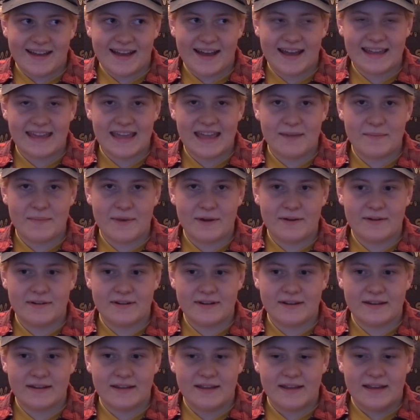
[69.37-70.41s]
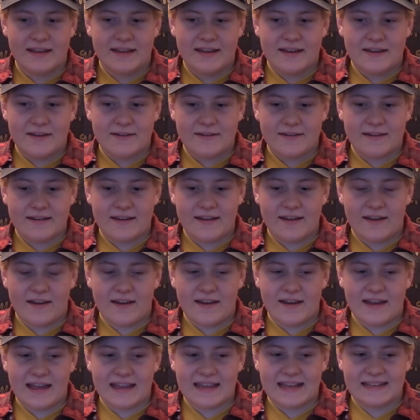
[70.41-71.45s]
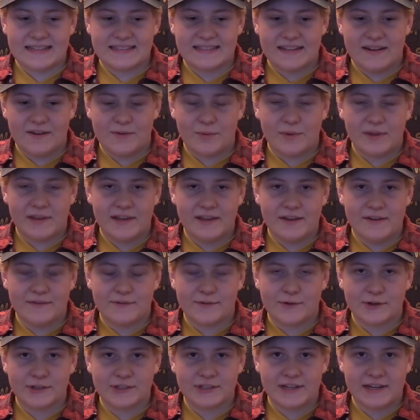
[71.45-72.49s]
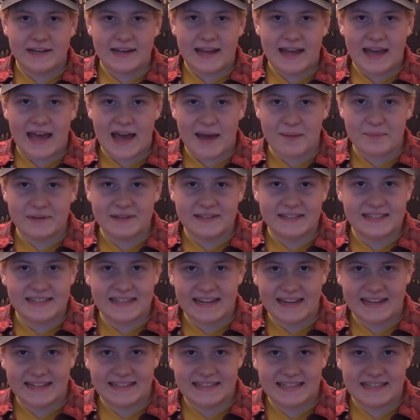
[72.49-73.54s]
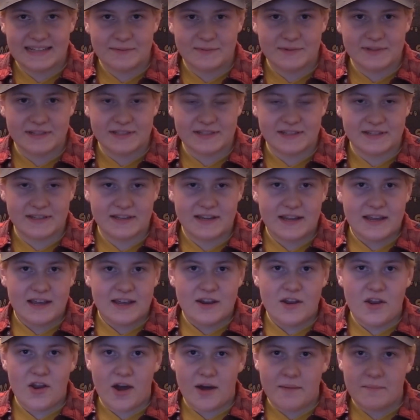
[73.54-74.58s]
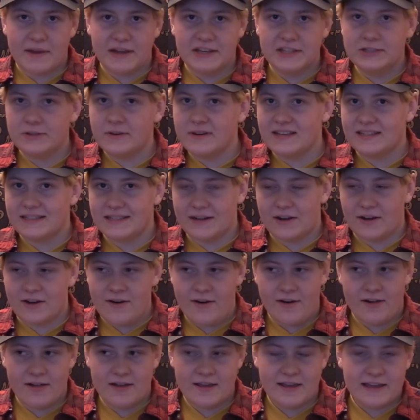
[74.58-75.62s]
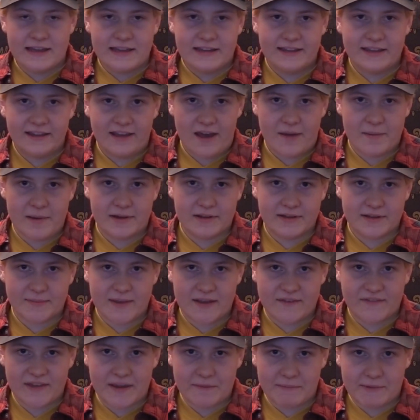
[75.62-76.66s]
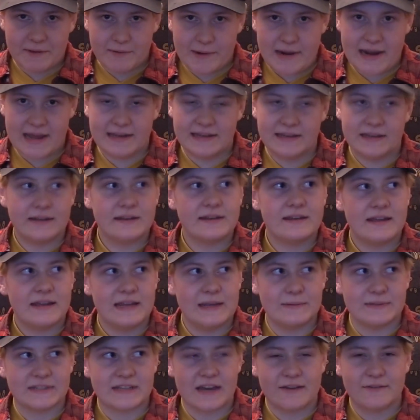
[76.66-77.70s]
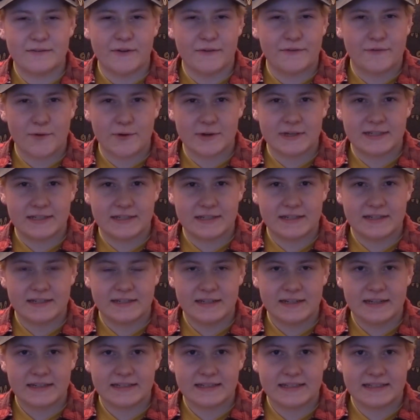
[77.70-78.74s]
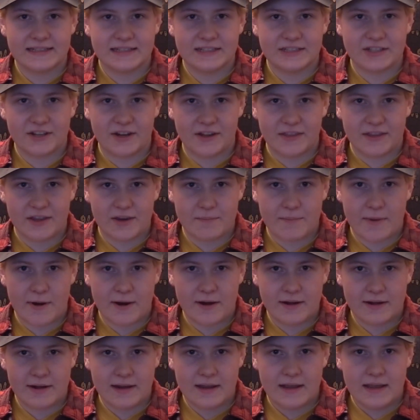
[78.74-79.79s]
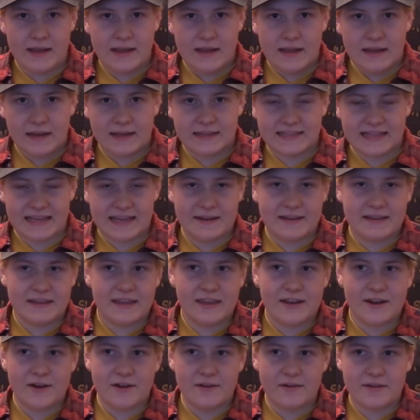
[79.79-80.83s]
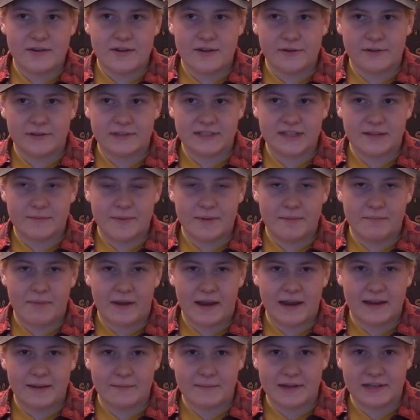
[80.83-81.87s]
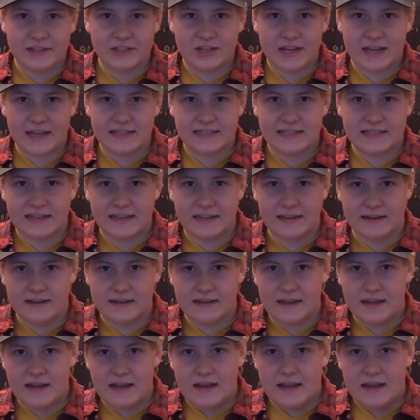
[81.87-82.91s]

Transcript: I came out, I guess, in a really unfortunate happenstance. It was not my choice at all to come out to my family when I did. It was kind of a forced decision on their part because they had, noticed I'd been binding my chest, and